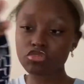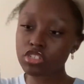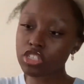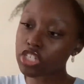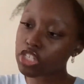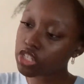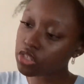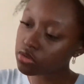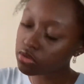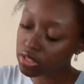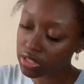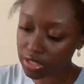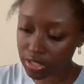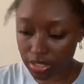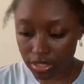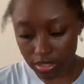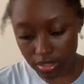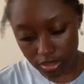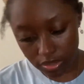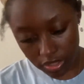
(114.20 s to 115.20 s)
cute. This
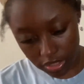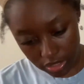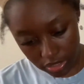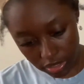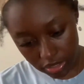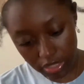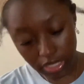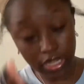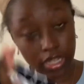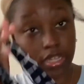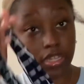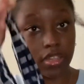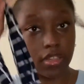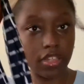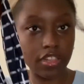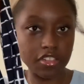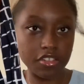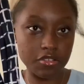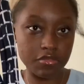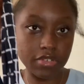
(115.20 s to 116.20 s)
looks like a
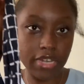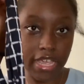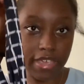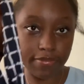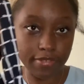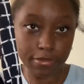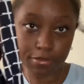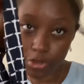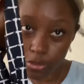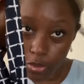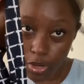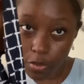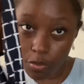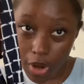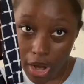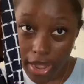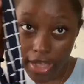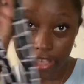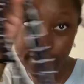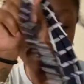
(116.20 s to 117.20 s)
little navy blue and
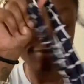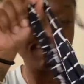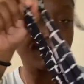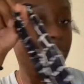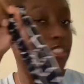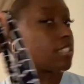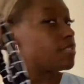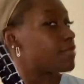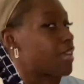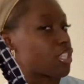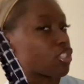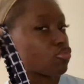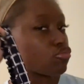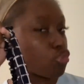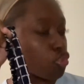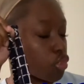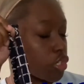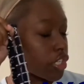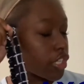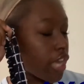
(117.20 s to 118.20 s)
white, my
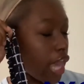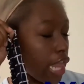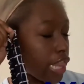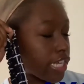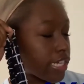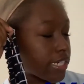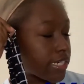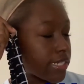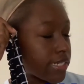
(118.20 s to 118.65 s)
sorority colors.